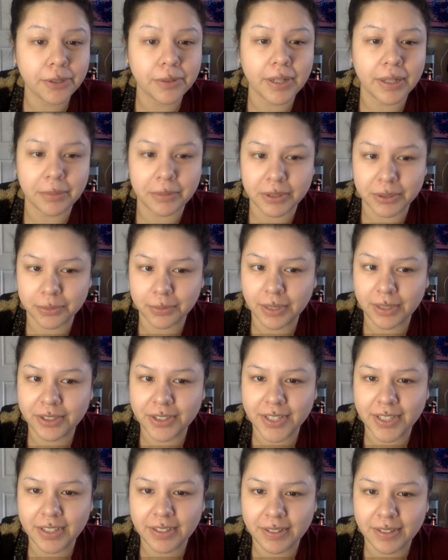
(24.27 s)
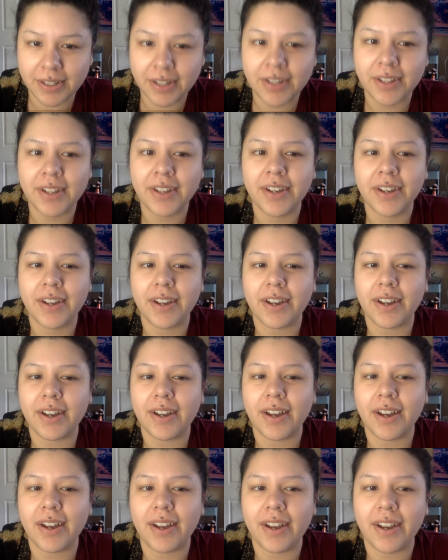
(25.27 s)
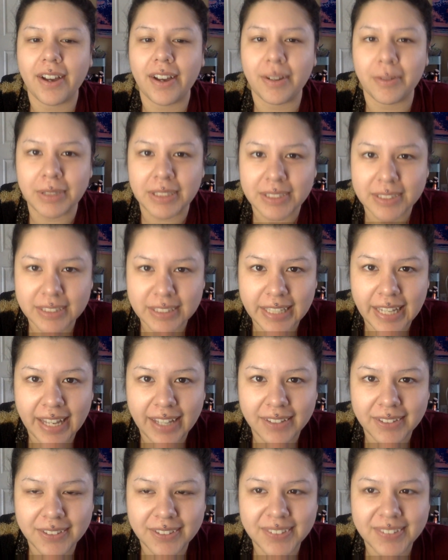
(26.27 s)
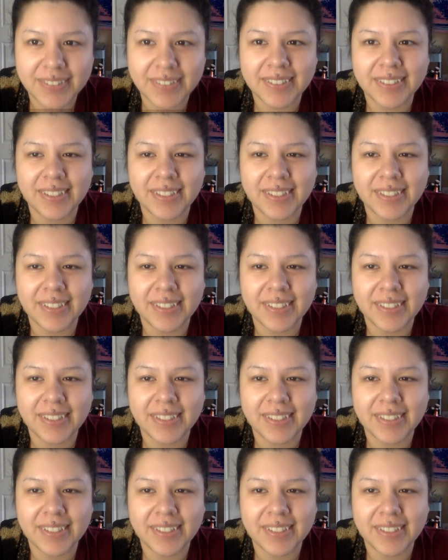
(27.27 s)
I was rushing, I was scattered.